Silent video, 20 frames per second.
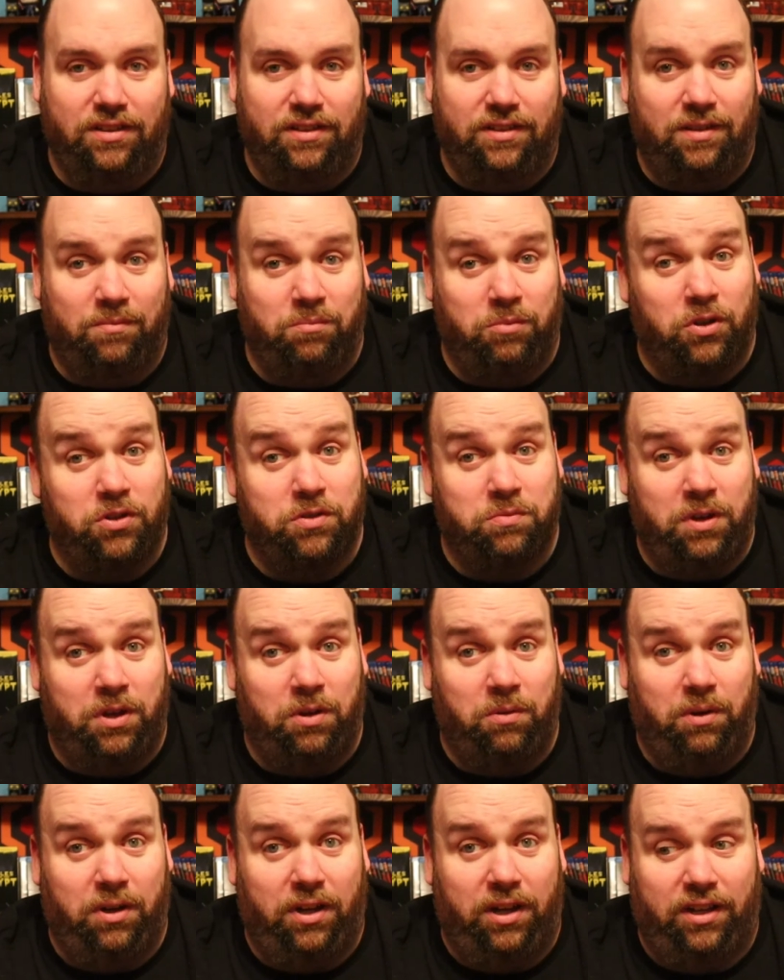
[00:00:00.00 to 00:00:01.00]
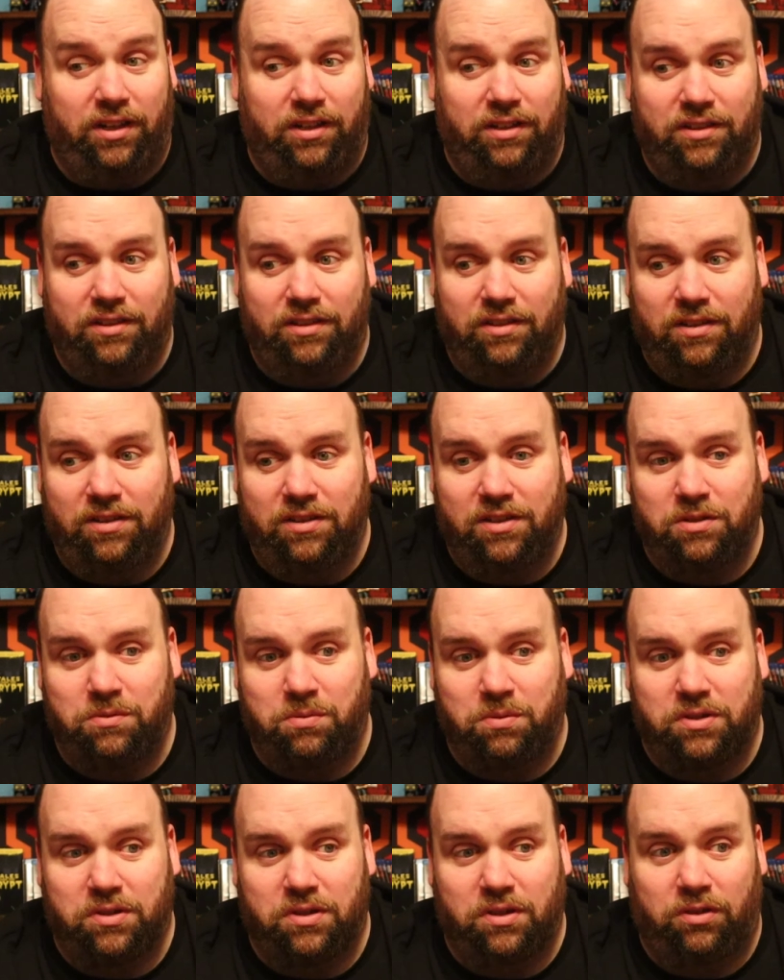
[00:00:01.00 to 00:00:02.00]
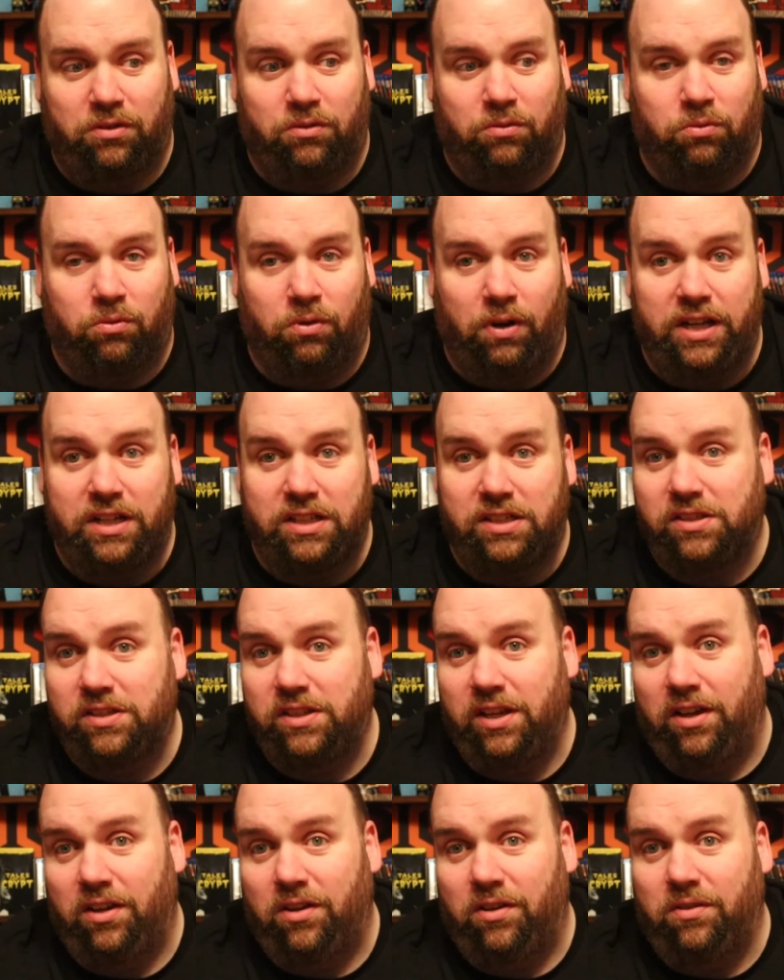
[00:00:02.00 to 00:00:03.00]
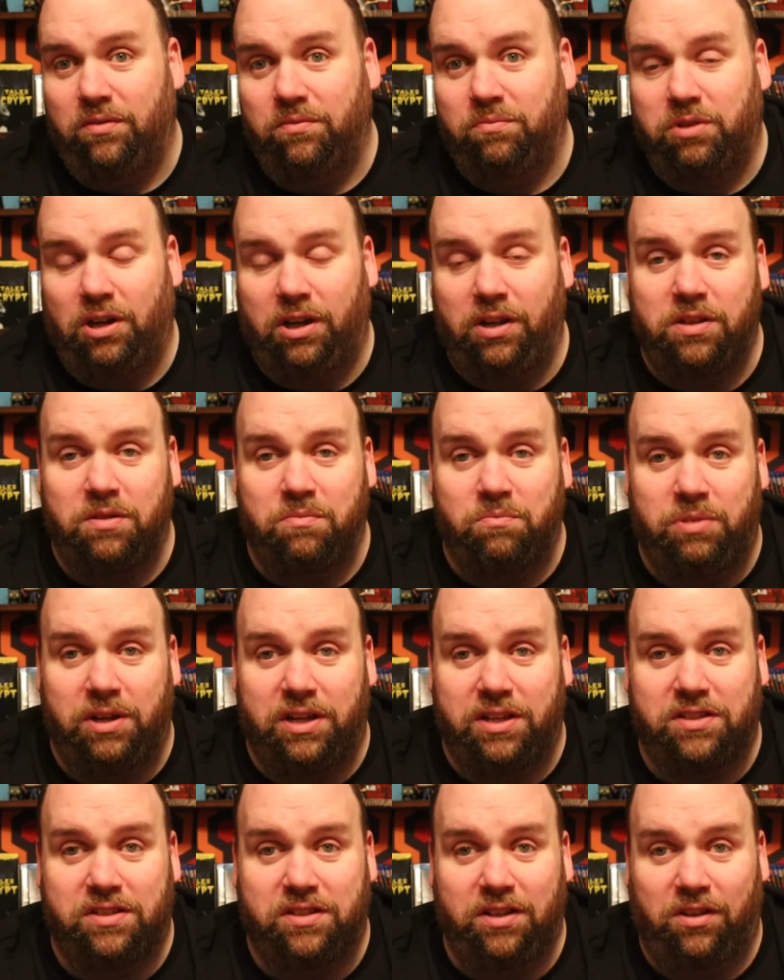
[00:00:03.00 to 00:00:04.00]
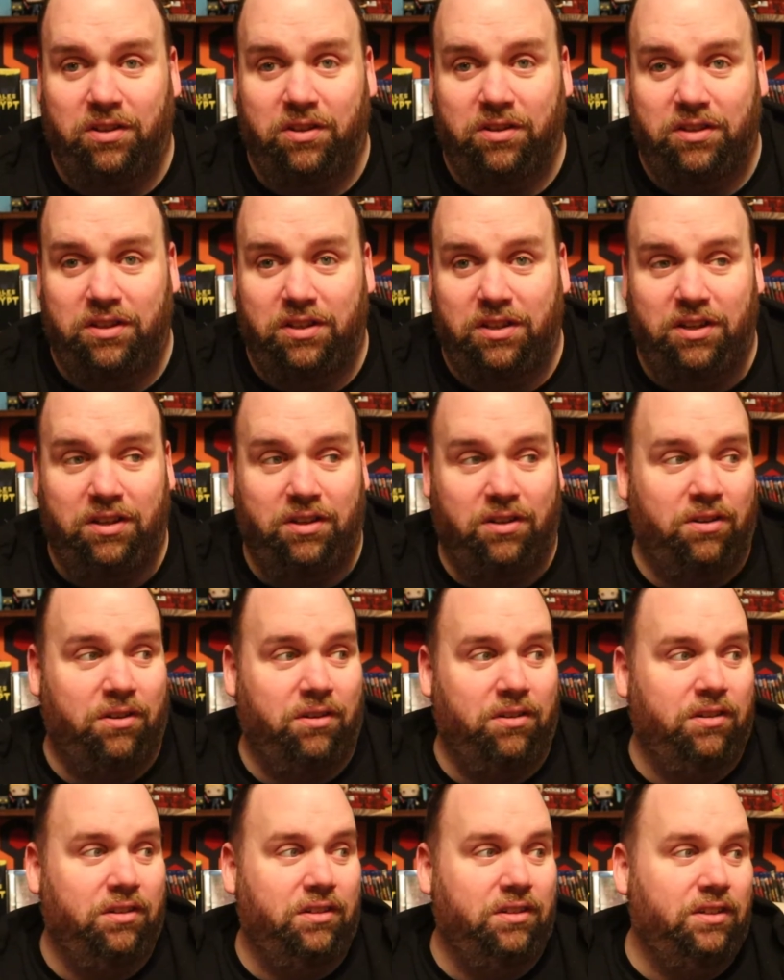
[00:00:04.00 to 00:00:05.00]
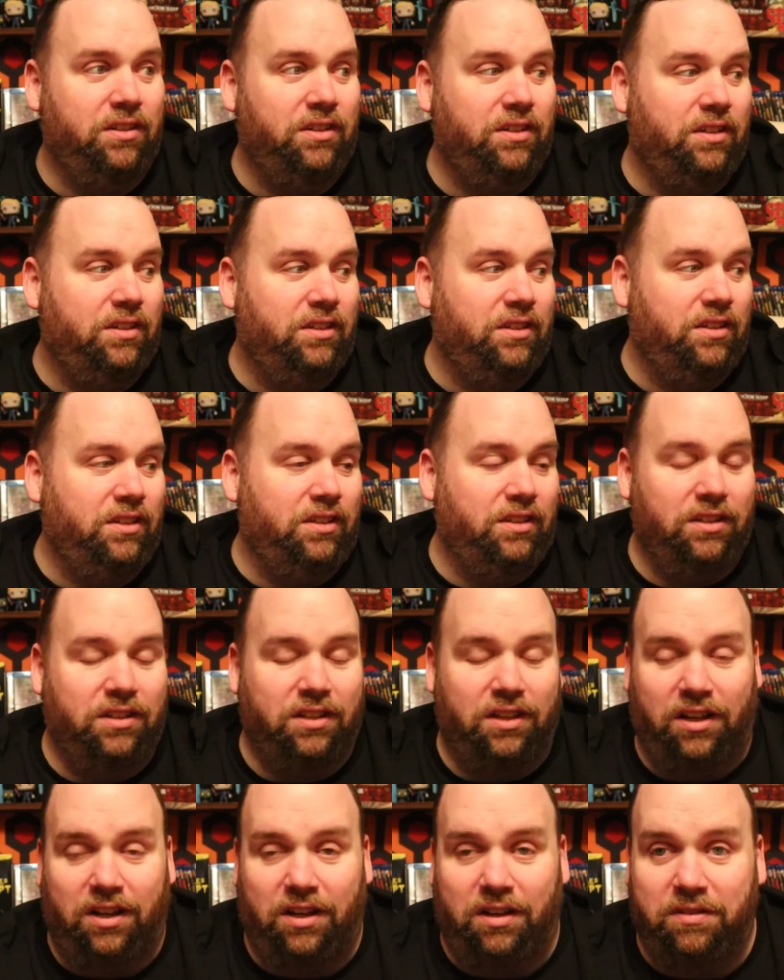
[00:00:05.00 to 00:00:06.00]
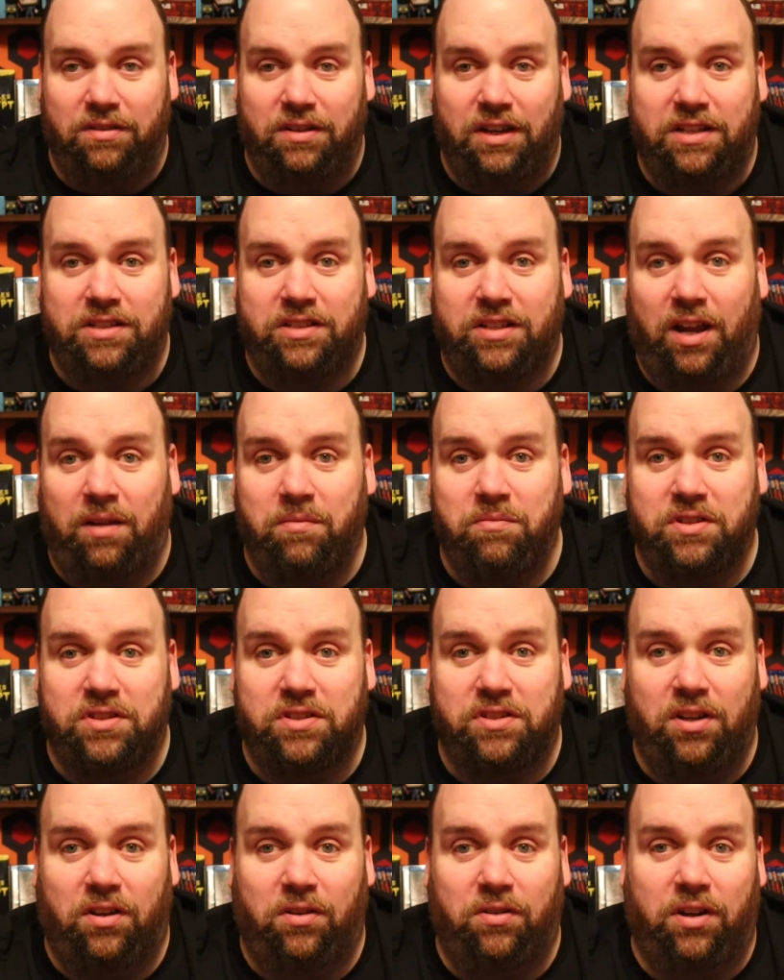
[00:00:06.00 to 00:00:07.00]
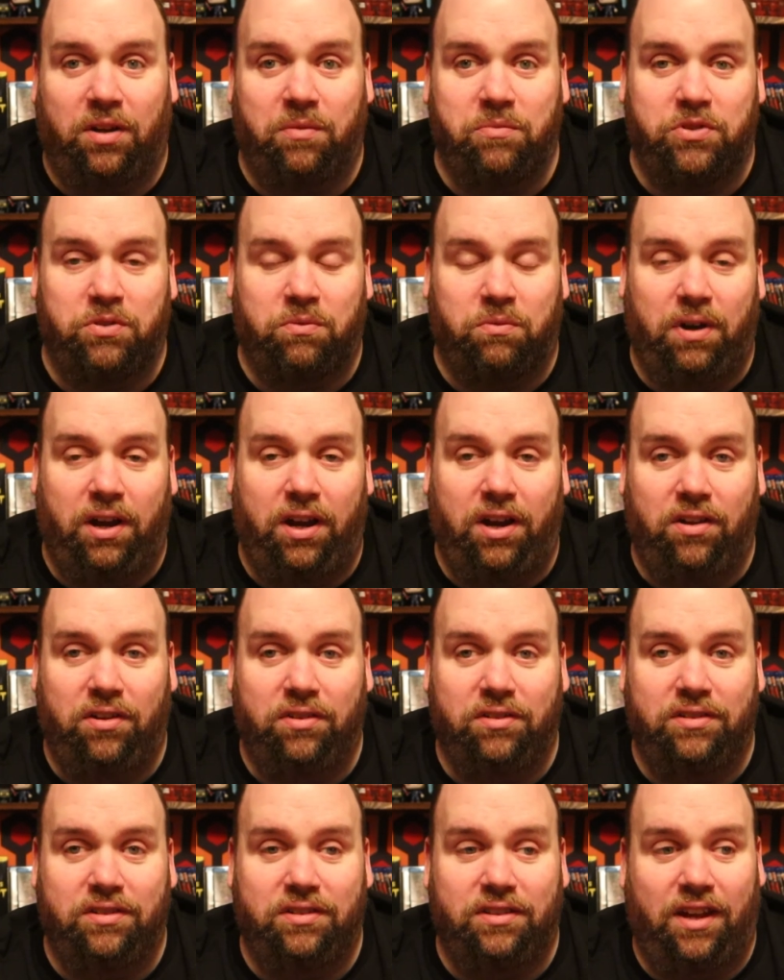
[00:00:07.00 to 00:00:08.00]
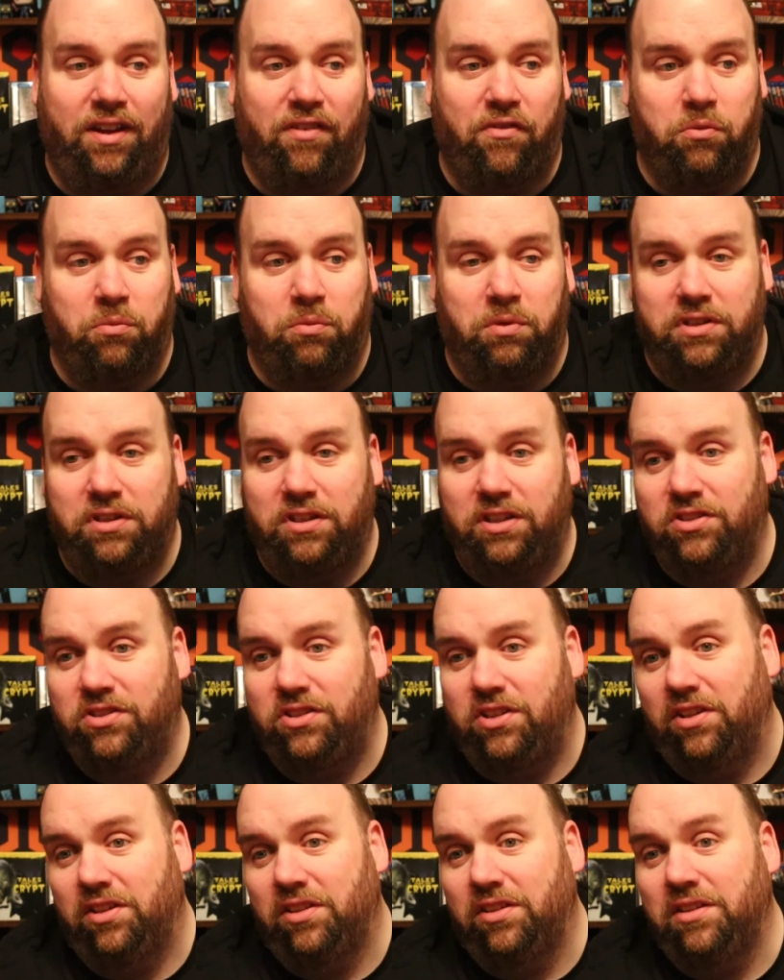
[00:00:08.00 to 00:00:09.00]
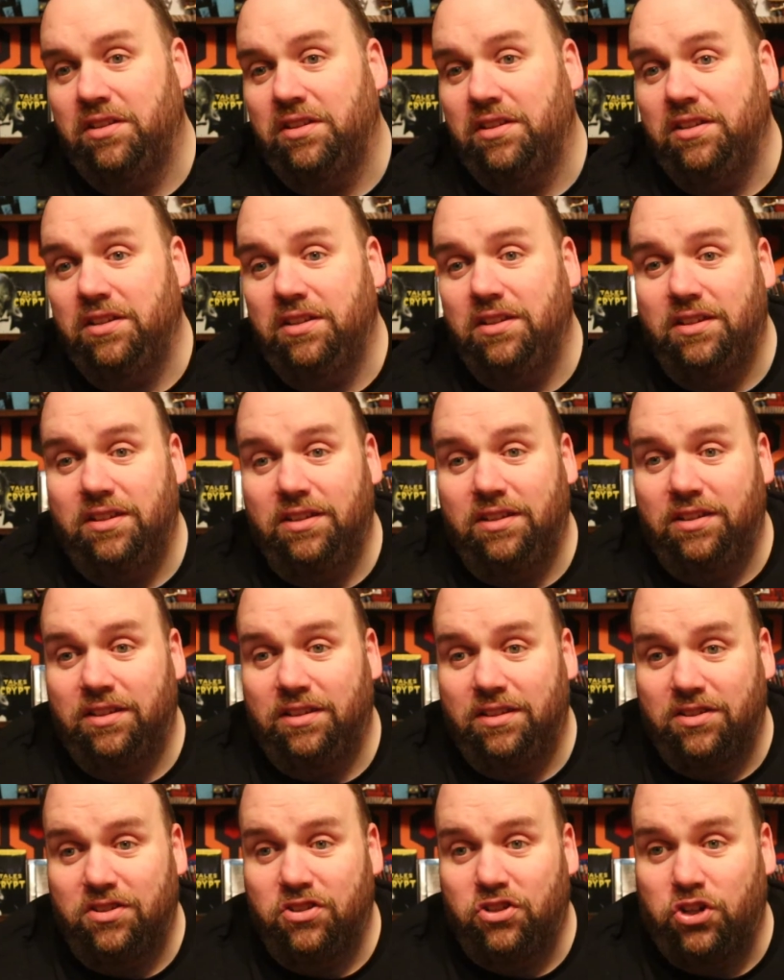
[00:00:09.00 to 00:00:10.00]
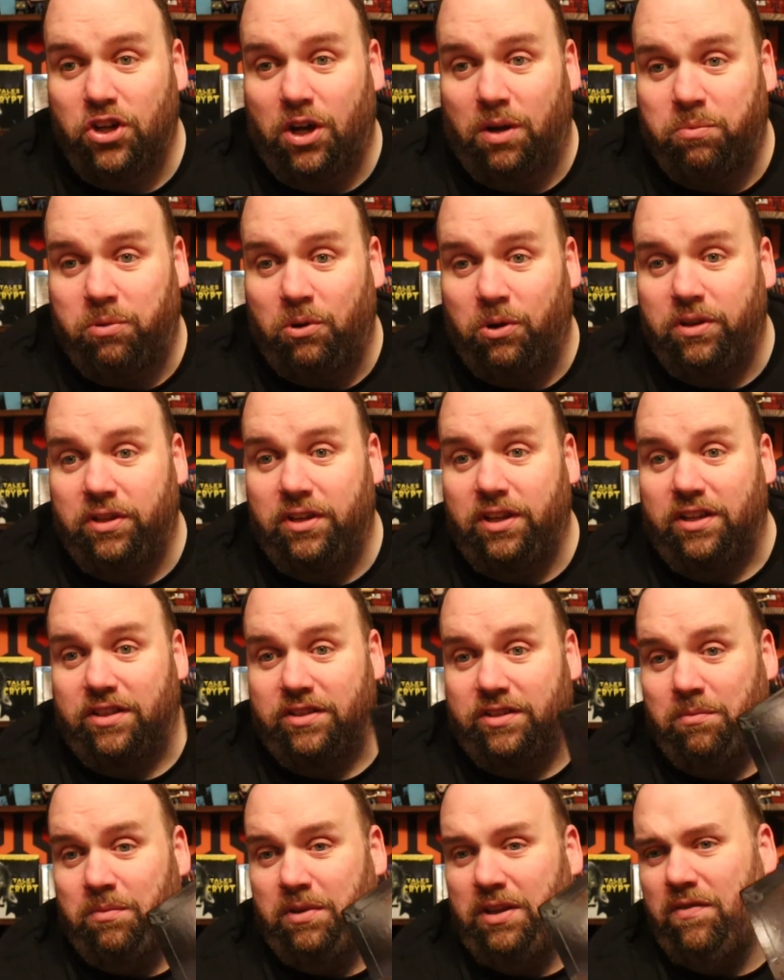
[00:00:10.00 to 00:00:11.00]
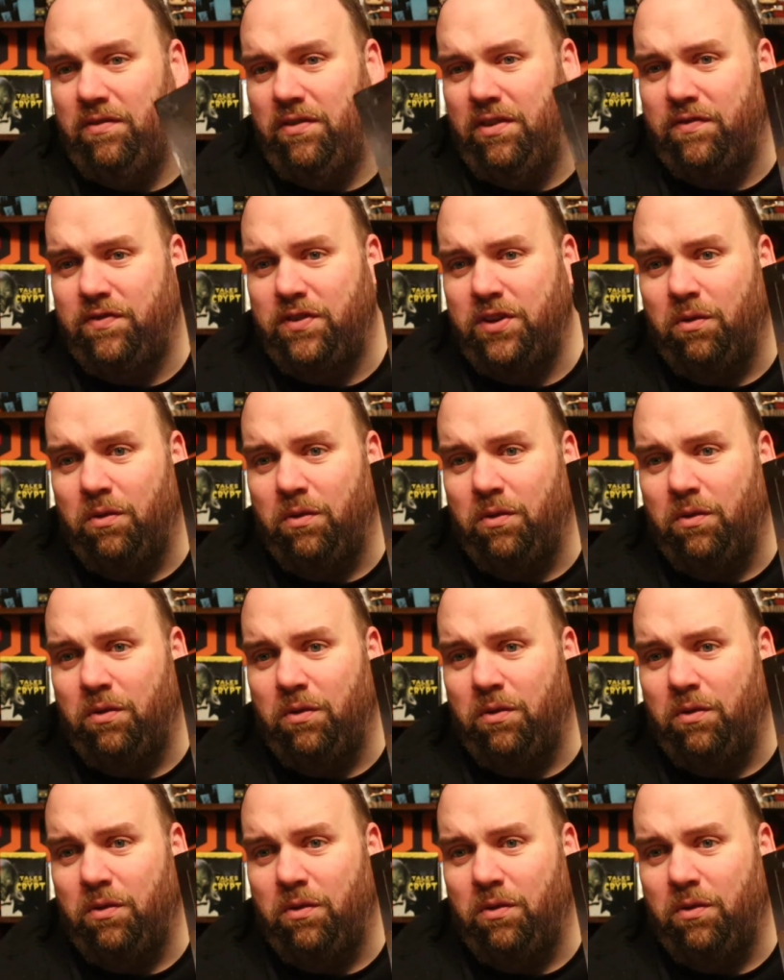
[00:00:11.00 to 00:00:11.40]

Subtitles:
blows me away. This was a great sale. Probably the best sale of the year. Next time this sale comes around, everyone needs to jump on this. I mean, even if you